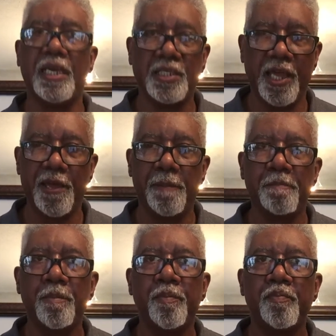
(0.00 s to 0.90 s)
exam.
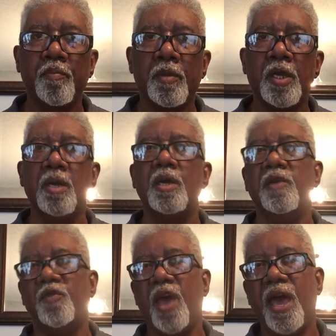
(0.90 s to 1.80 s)

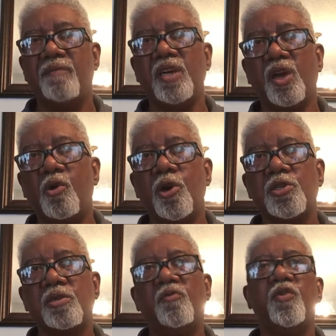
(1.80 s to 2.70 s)
If you have any
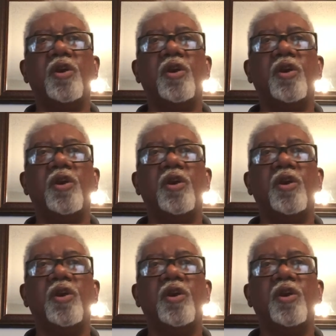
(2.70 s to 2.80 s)
questions,